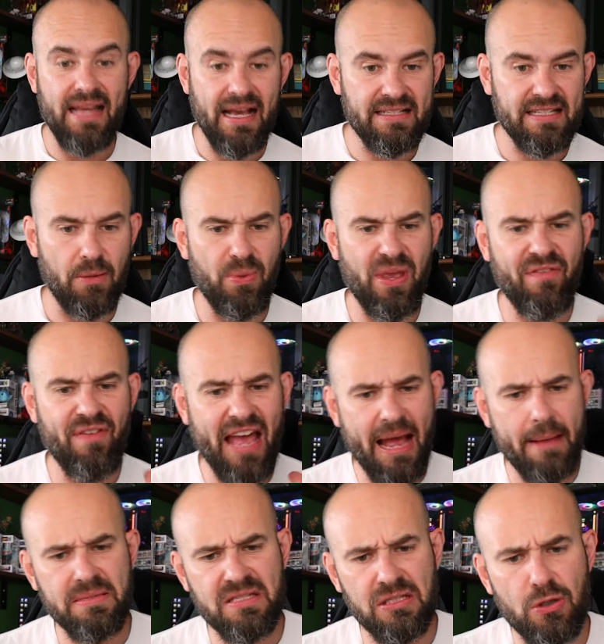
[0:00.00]
Next up, we have
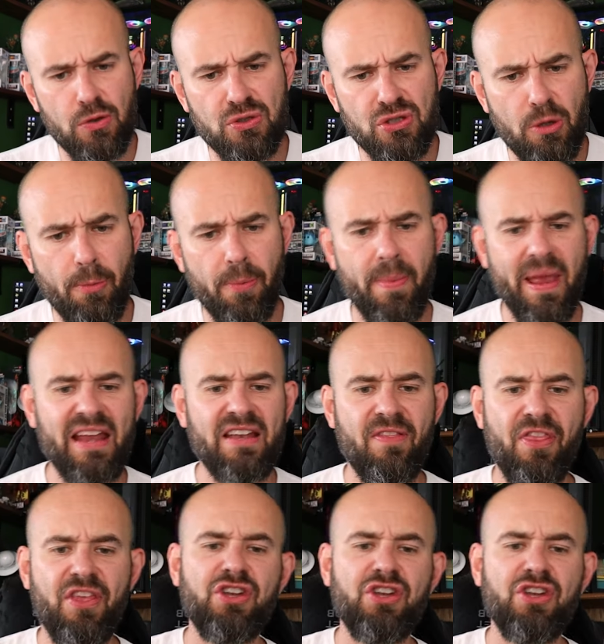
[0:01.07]
Absolute Superman,